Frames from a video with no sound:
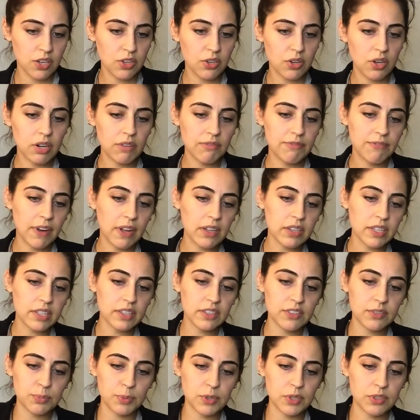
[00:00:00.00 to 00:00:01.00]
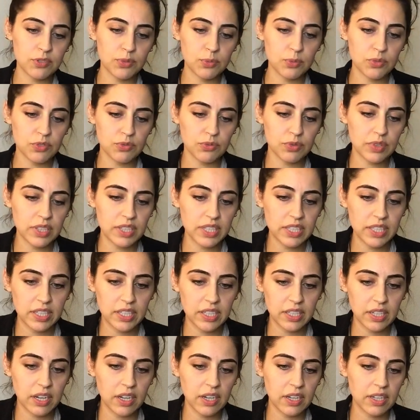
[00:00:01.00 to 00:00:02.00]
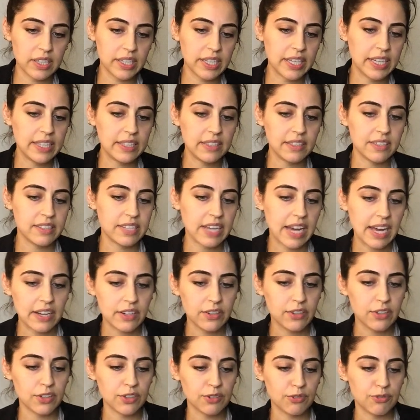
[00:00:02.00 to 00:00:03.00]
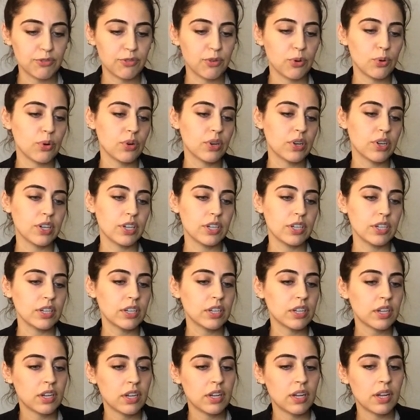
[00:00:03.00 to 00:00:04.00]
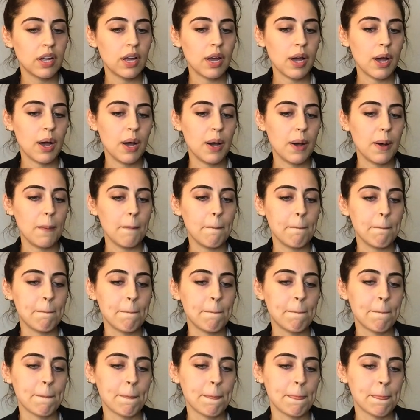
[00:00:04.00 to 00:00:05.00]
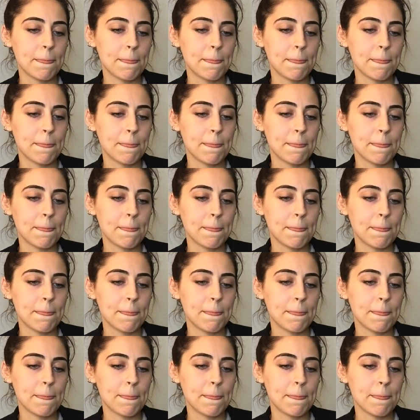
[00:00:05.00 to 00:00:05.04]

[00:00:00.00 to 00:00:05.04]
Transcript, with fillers: you could have felt like this person was really a, a contender for um